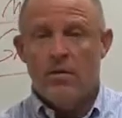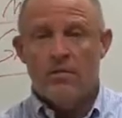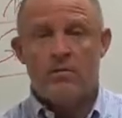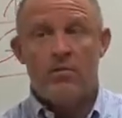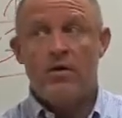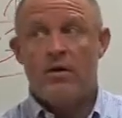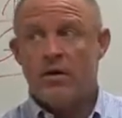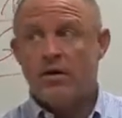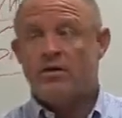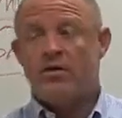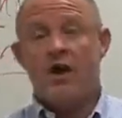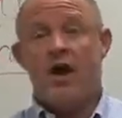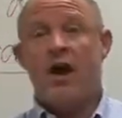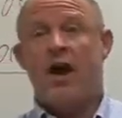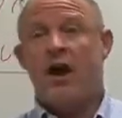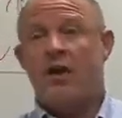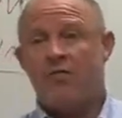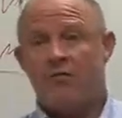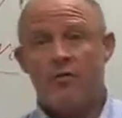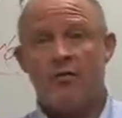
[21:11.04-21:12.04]
Because you
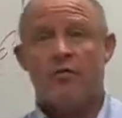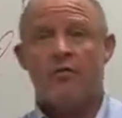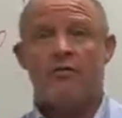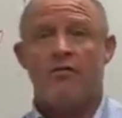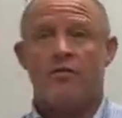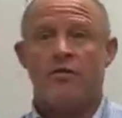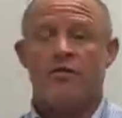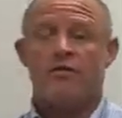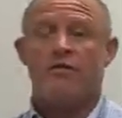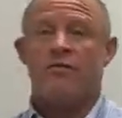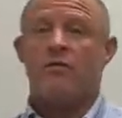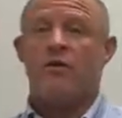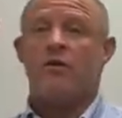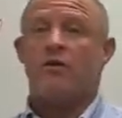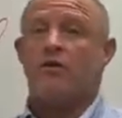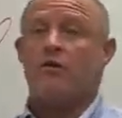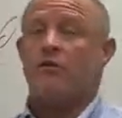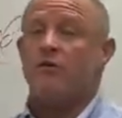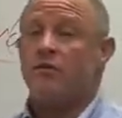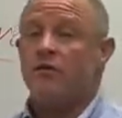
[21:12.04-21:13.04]
have to reverse
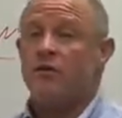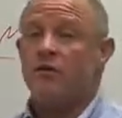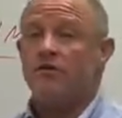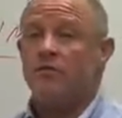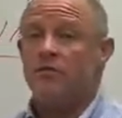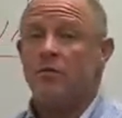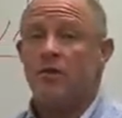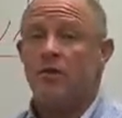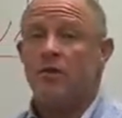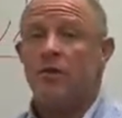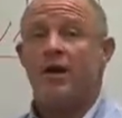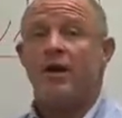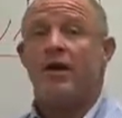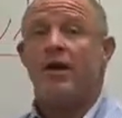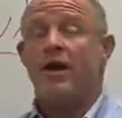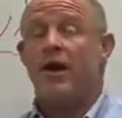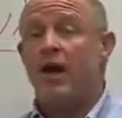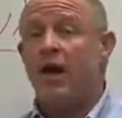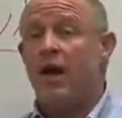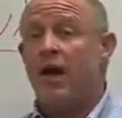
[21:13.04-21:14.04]
mirror. Reverse mirroring
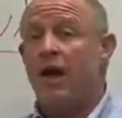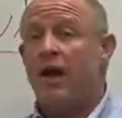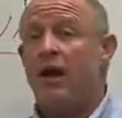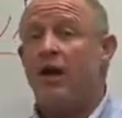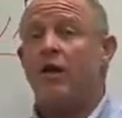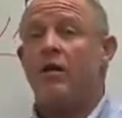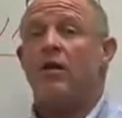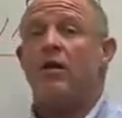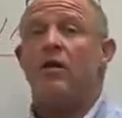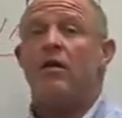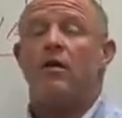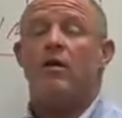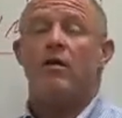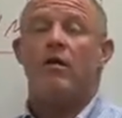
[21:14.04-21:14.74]
can